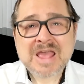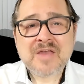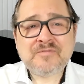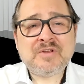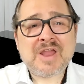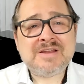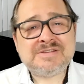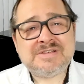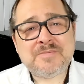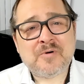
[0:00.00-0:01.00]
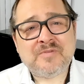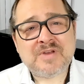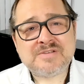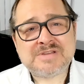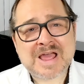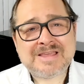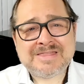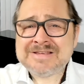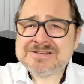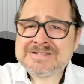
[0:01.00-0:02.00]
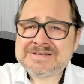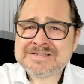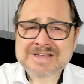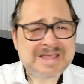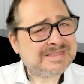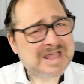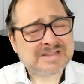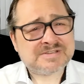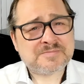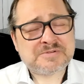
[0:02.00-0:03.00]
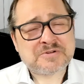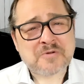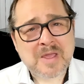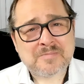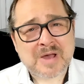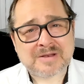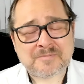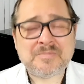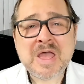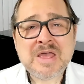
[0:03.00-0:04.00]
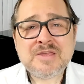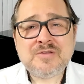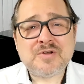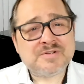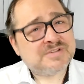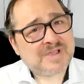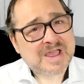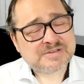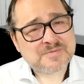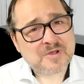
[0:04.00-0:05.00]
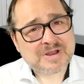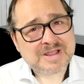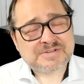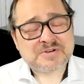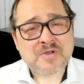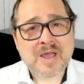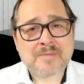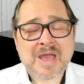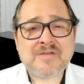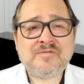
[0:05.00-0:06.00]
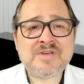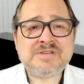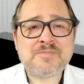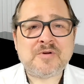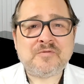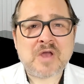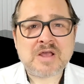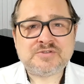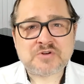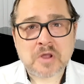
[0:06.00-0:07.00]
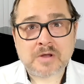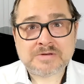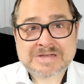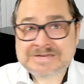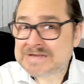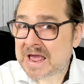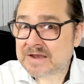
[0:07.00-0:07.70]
If you'd like to see more videos like this, hit that subscribe button. You can also catch me on Instagram and Facebook for extra content, and